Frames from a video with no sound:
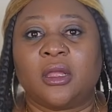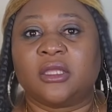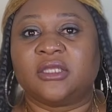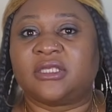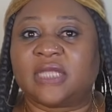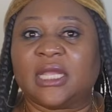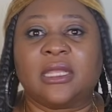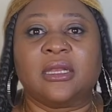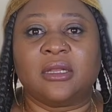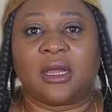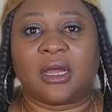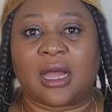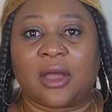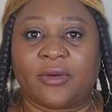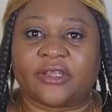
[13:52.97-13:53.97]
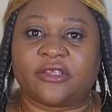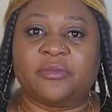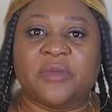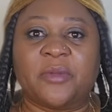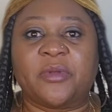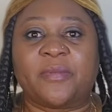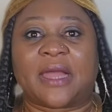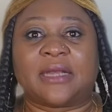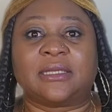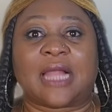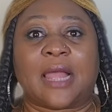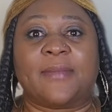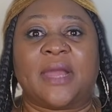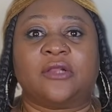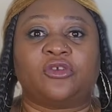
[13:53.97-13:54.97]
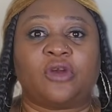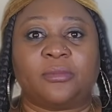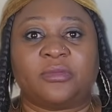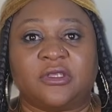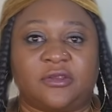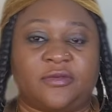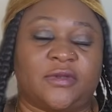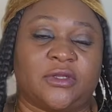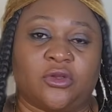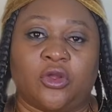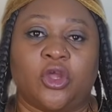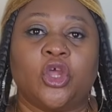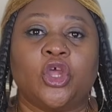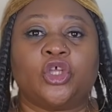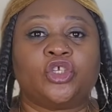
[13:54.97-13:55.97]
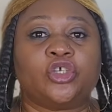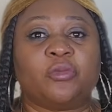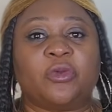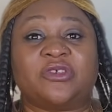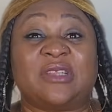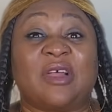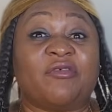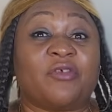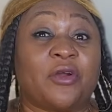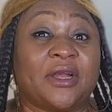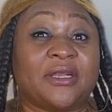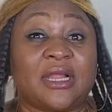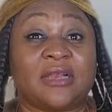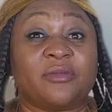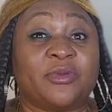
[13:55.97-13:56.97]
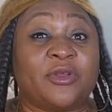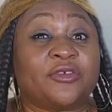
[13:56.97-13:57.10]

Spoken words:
It's taking her hours. Maybe by the time I drop this video, she must have corrected it.